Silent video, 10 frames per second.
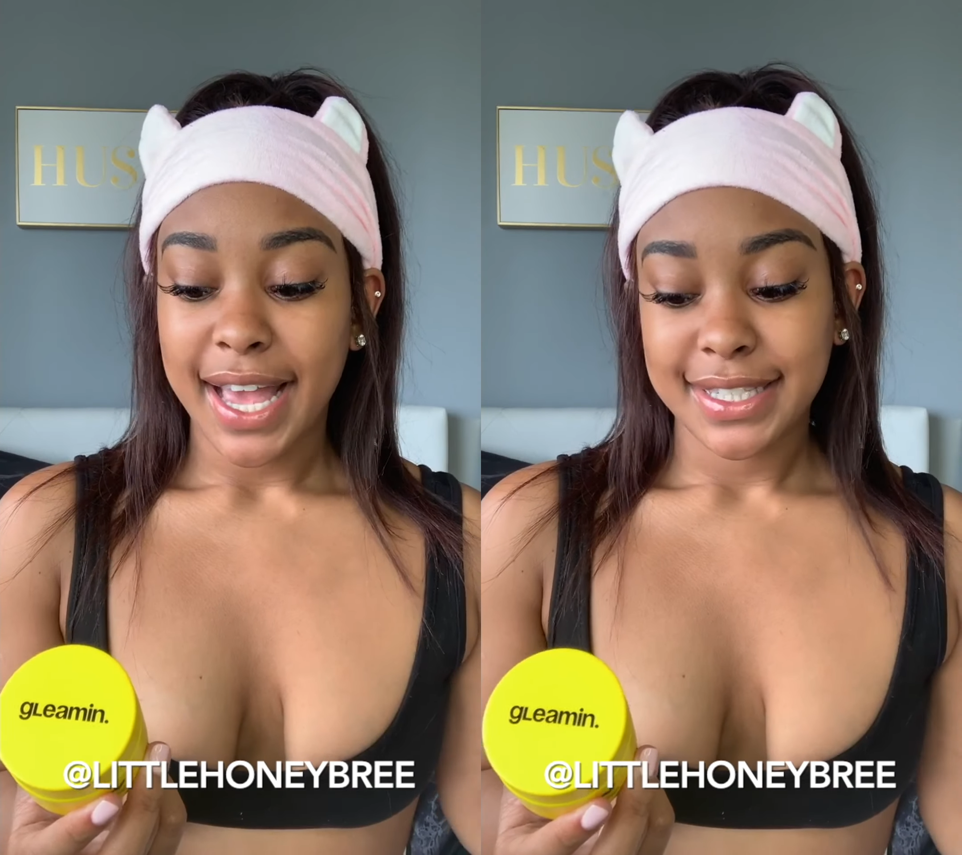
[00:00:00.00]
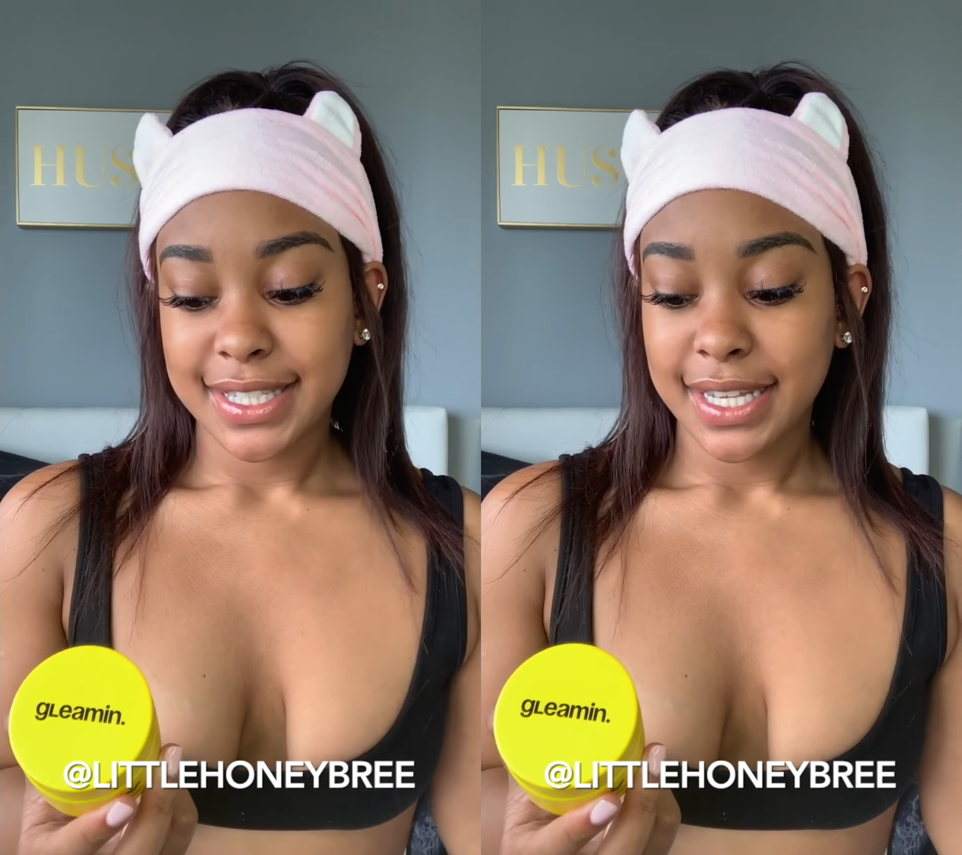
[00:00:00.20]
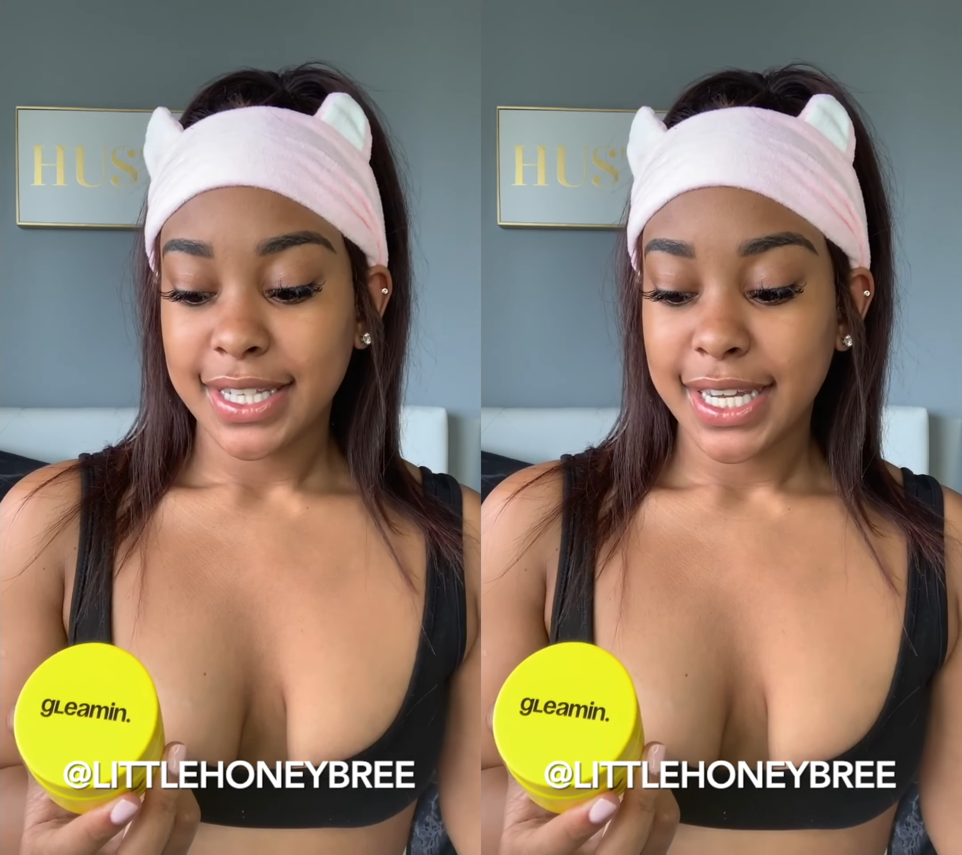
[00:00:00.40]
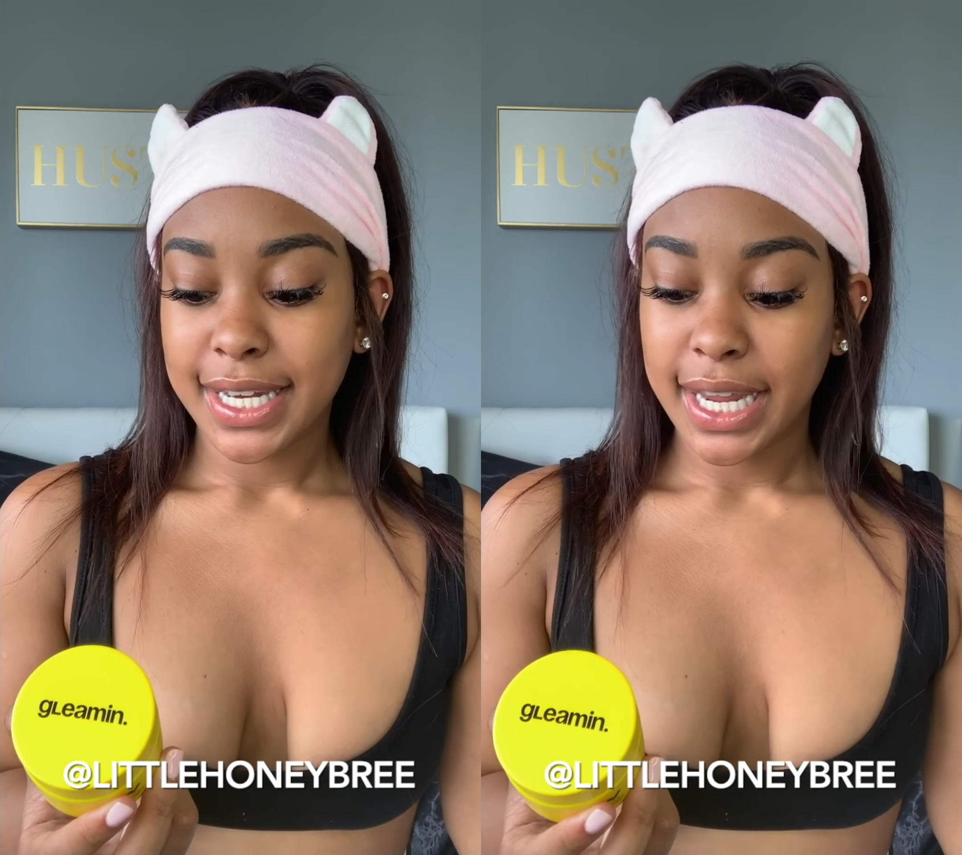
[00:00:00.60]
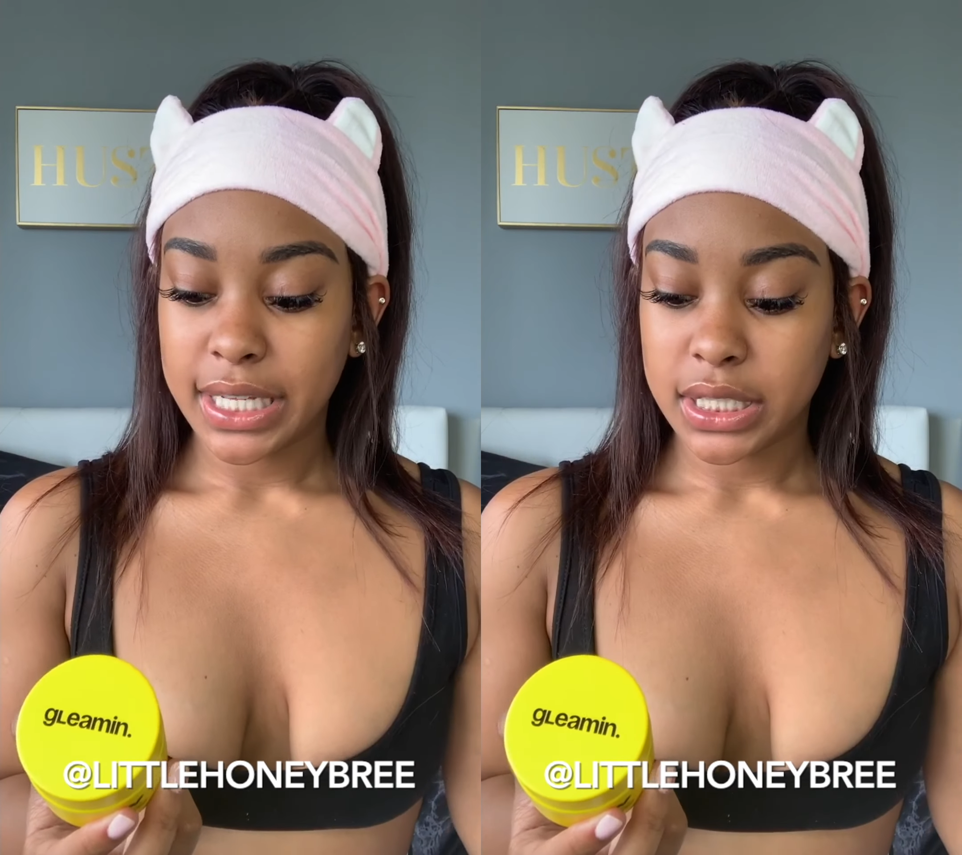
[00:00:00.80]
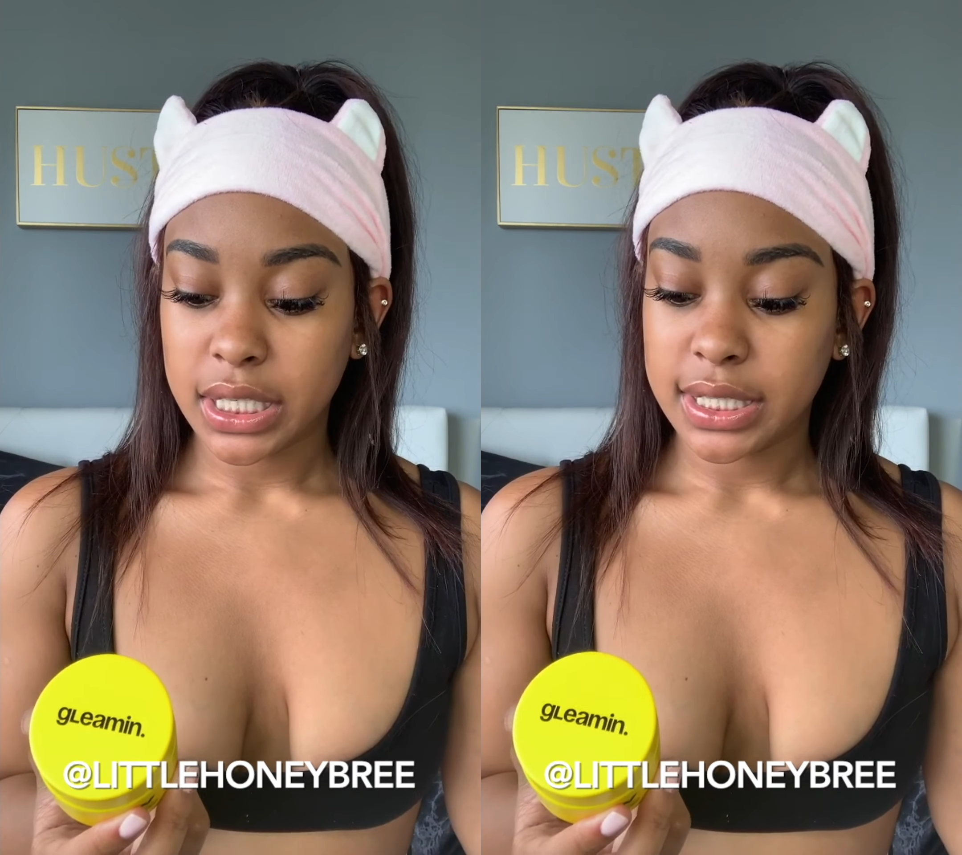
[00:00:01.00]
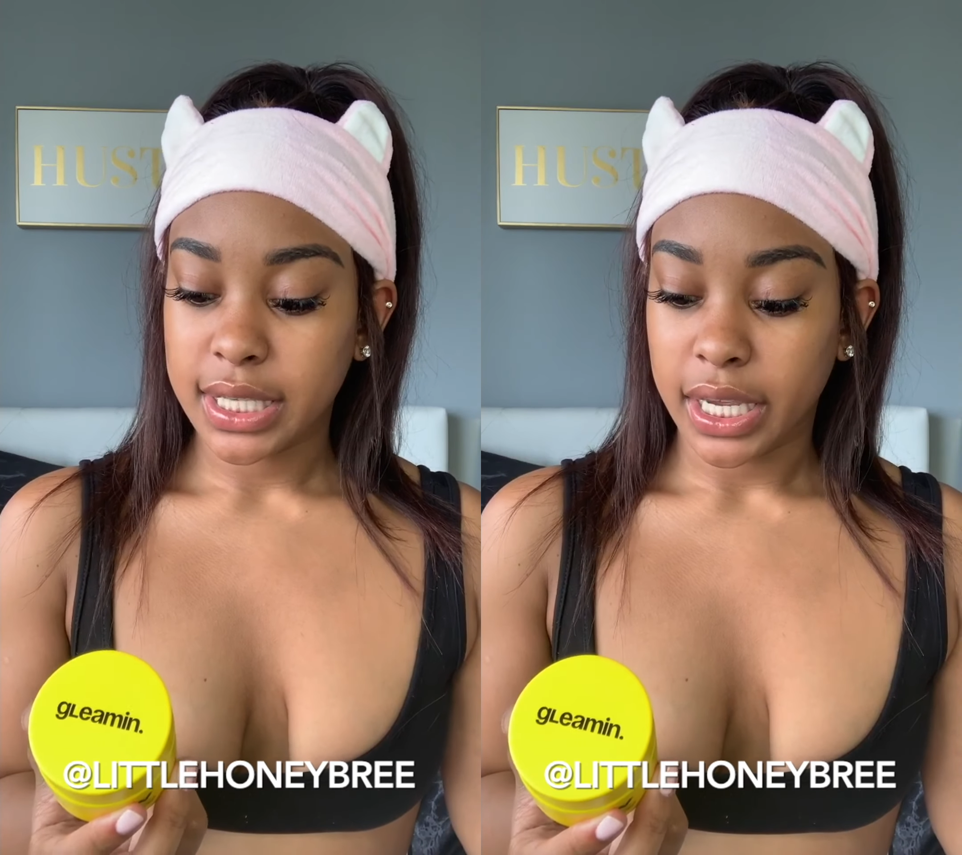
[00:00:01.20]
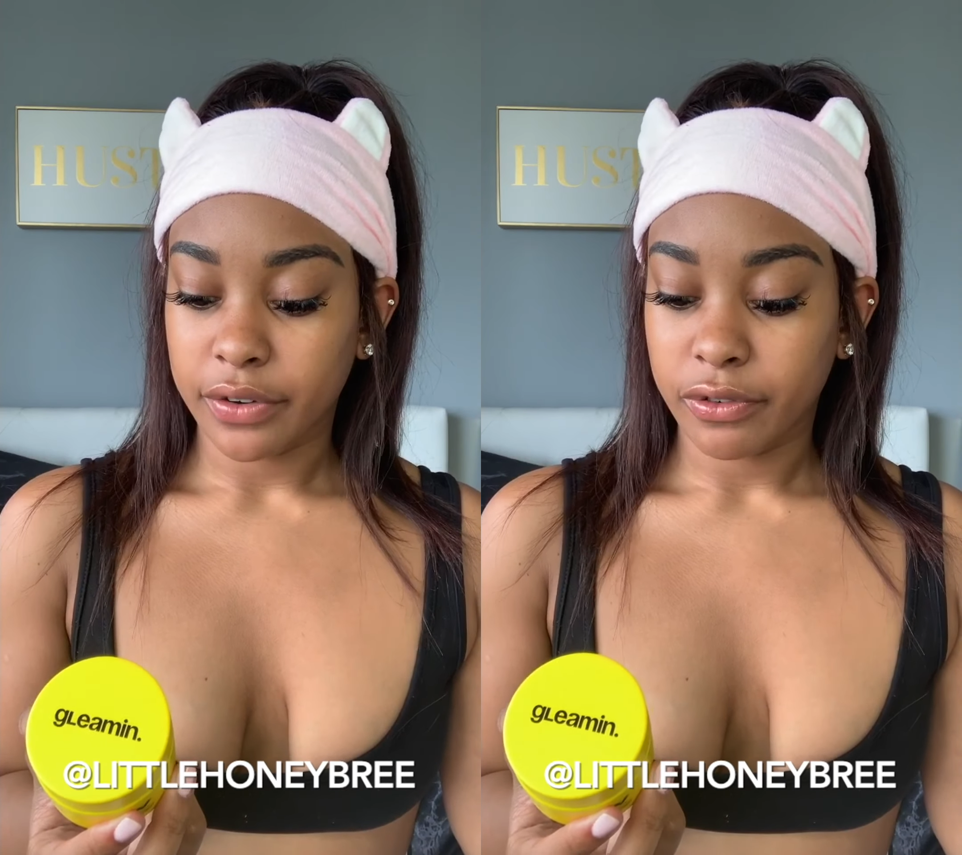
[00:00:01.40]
instantly enhances skin